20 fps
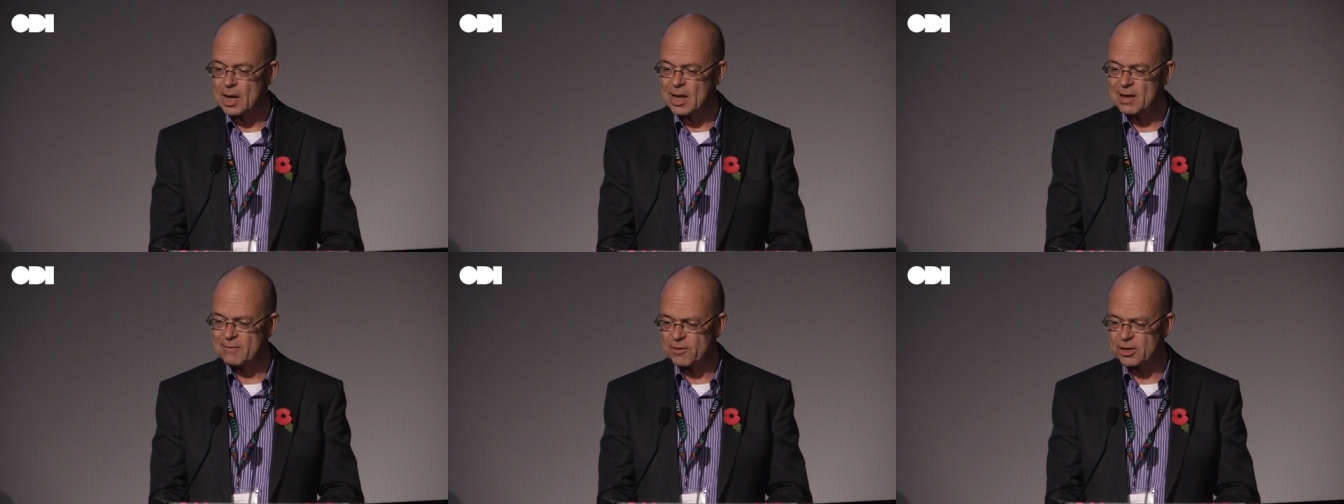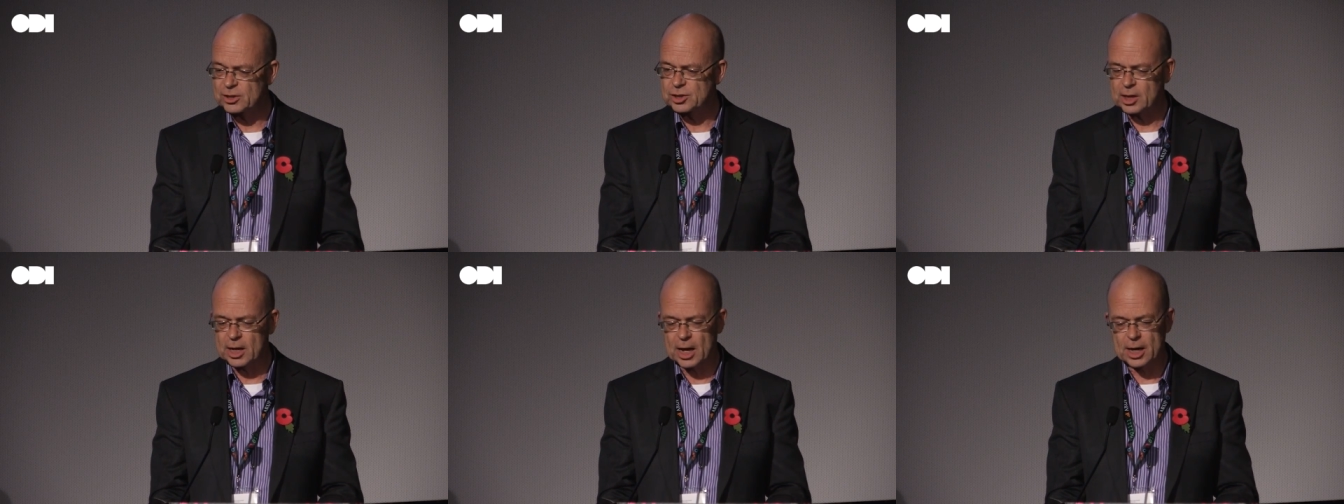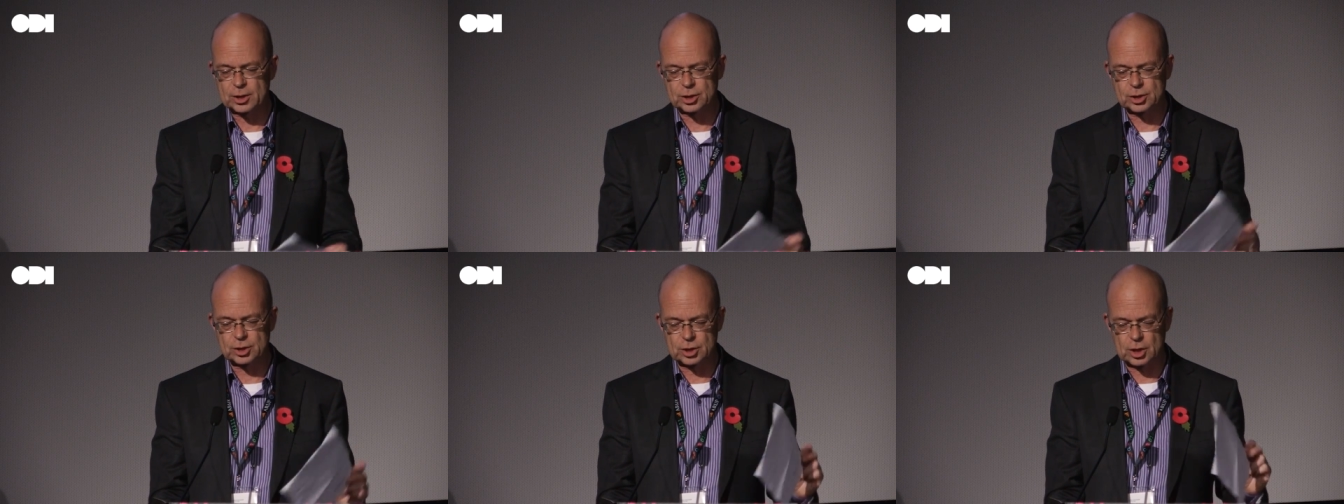
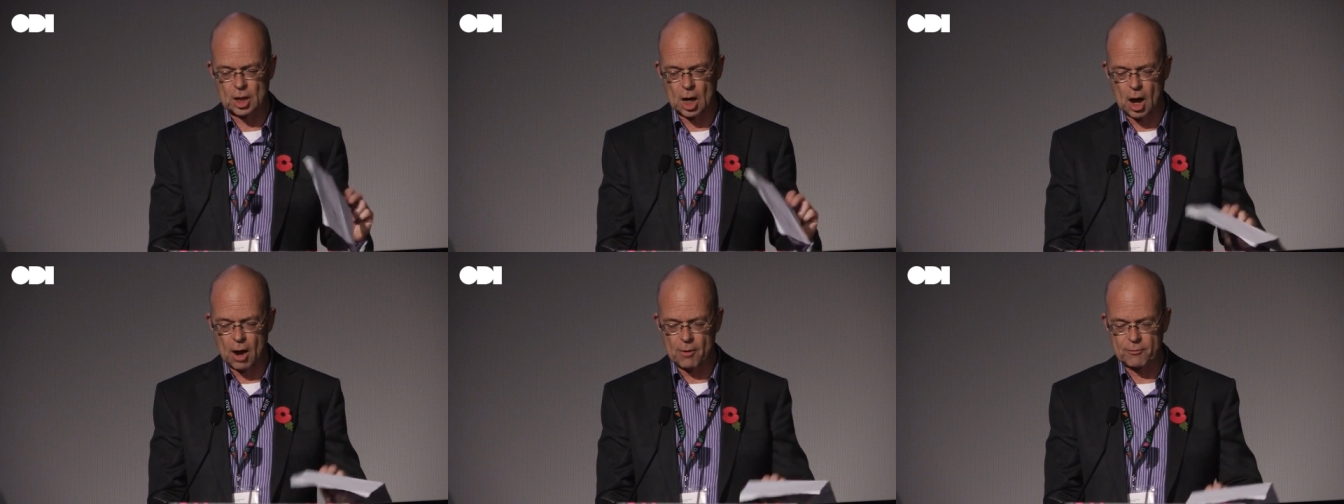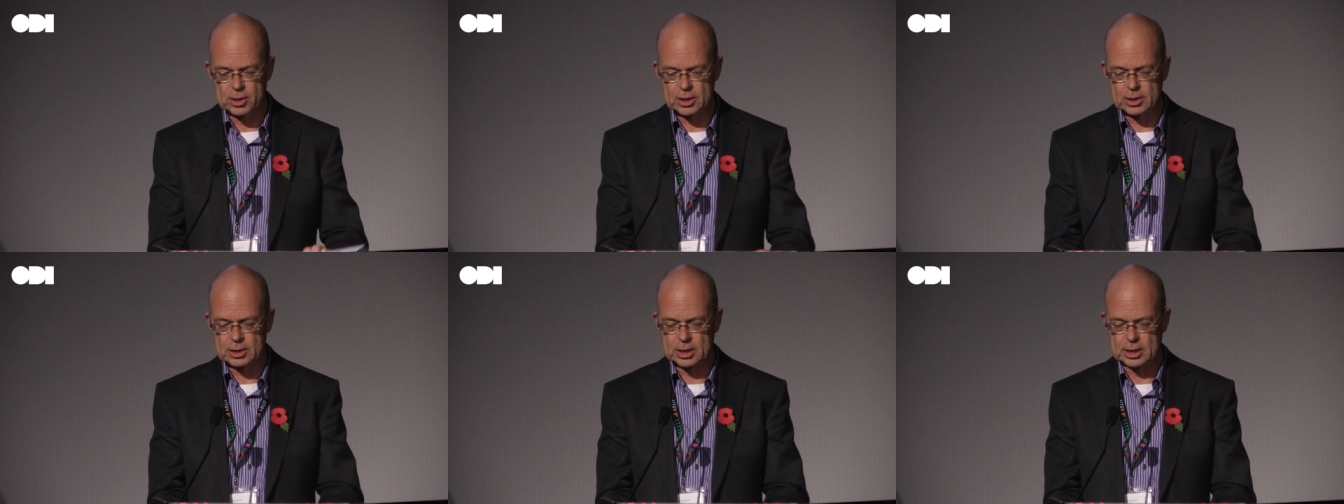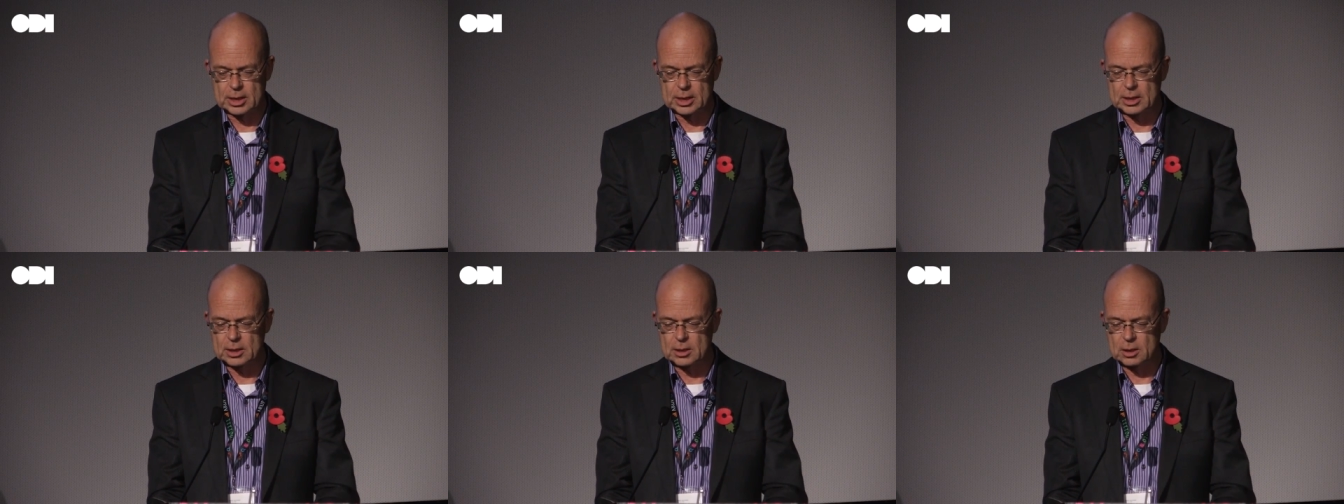Investigations are
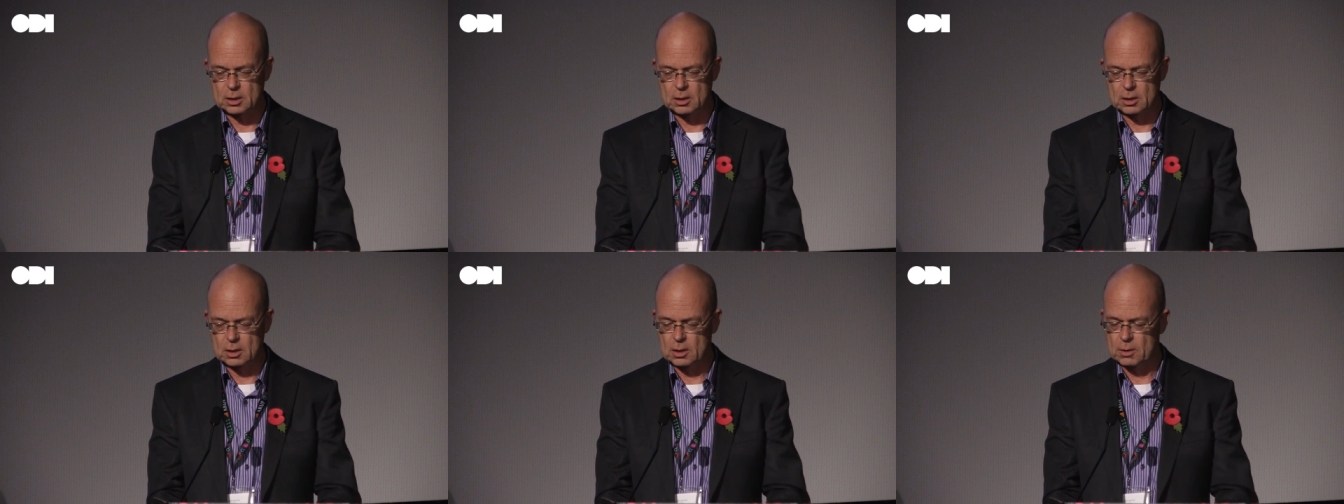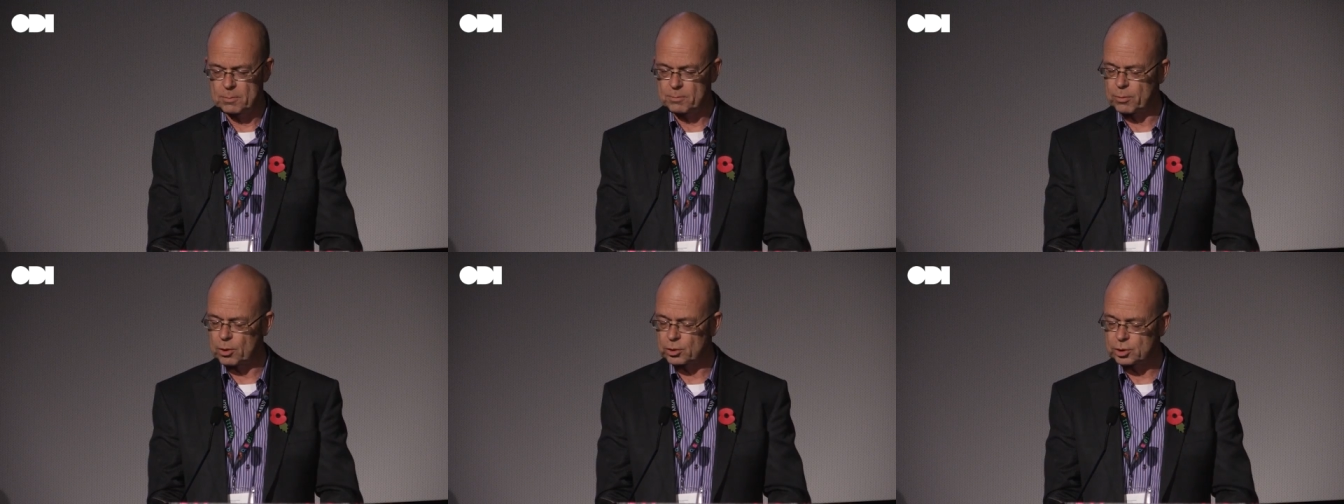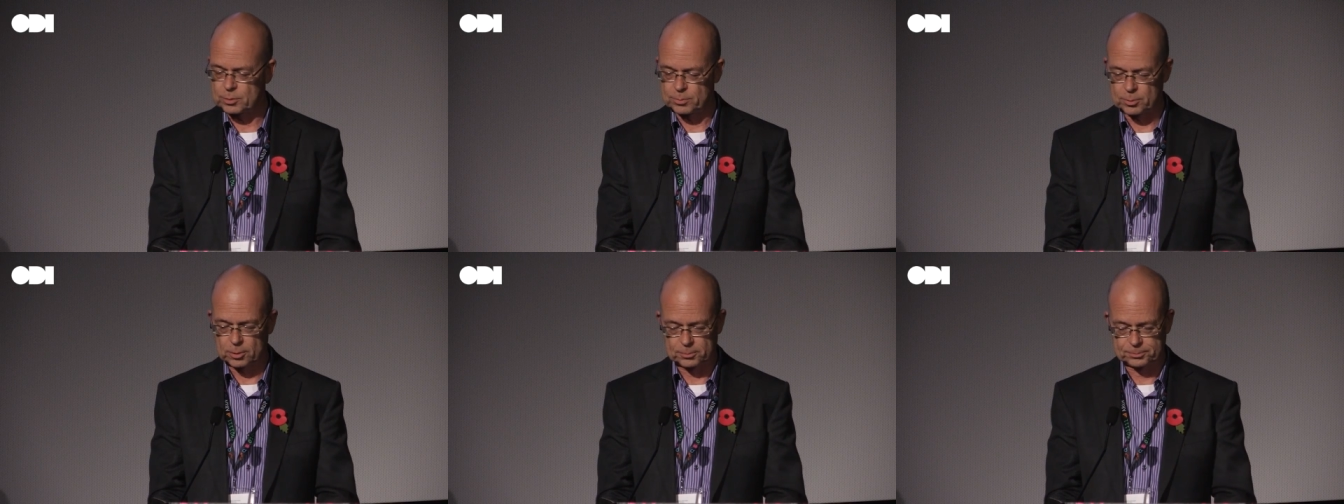indeed
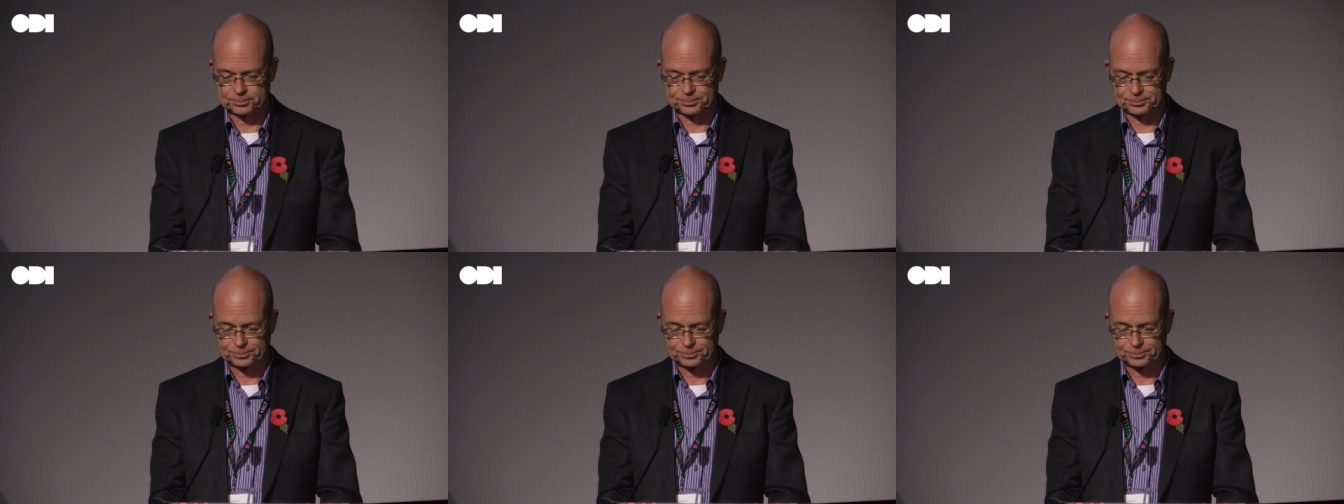possible.